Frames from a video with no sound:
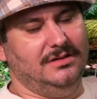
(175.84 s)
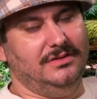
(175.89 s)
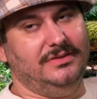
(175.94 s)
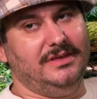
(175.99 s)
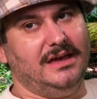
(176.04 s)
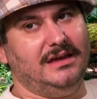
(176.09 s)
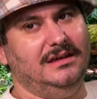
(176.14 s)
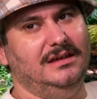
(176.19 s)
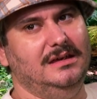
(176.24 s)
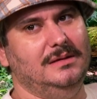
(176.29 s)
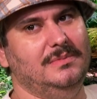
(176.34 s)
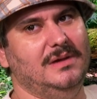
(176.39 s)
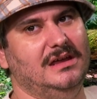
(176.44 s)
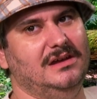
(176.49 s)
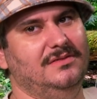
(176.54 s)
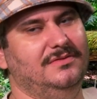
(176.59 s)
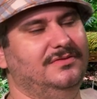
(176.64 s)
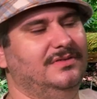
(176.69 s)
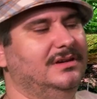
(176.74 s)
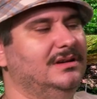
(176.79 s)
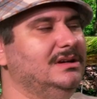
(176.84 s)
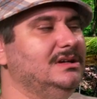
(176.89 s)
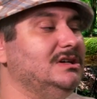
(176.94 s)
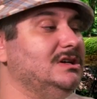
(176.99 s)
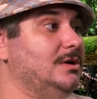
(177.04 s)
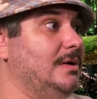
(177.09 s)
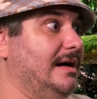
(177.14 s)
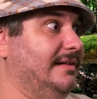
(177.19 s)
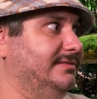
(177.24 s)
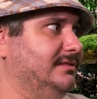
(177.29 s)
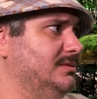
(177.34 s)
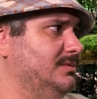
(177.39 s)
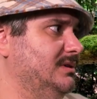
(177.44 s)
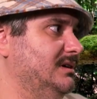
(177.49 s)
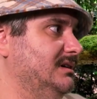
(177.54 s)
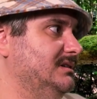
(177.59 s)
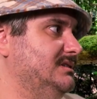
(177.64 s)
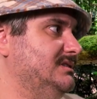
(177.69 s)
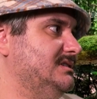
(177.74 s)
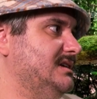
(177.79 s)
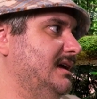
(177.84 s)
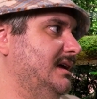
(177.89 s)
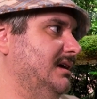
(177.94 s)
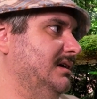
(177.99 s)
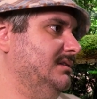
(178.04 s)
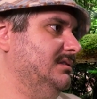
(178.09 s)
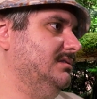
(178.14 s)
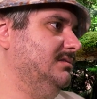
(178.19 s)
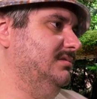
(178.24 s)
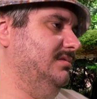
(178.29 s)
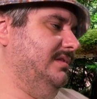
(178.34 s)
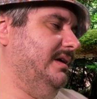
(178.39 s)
that he made a video afterwards saying,